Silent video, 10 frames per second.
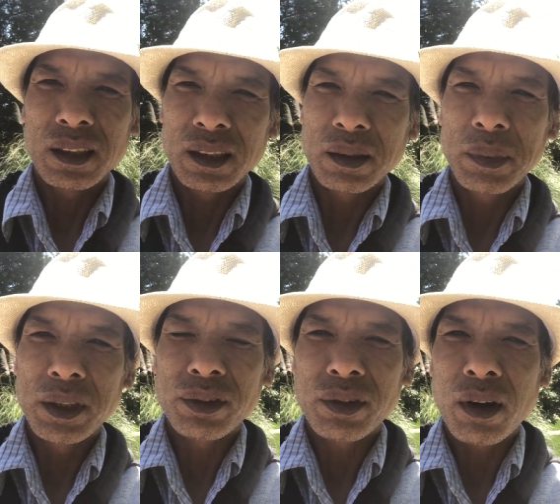And be
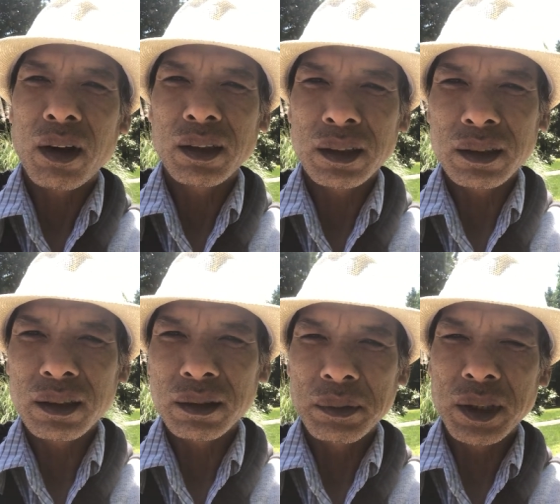
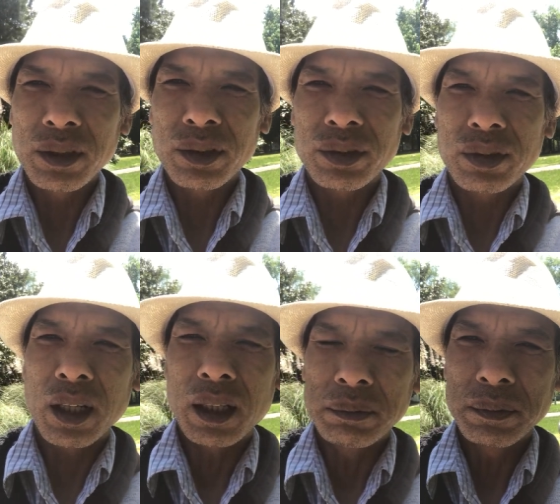stronger, be
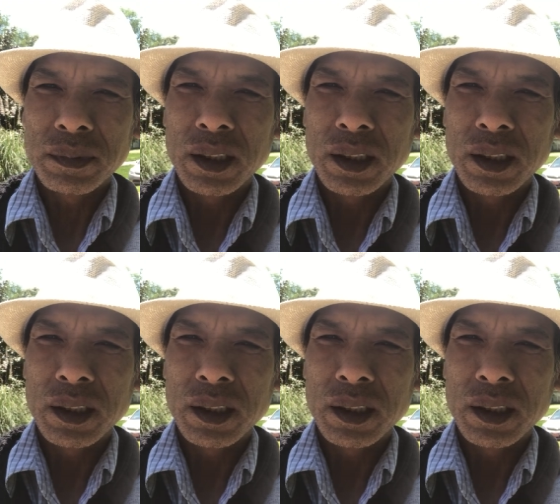yourself,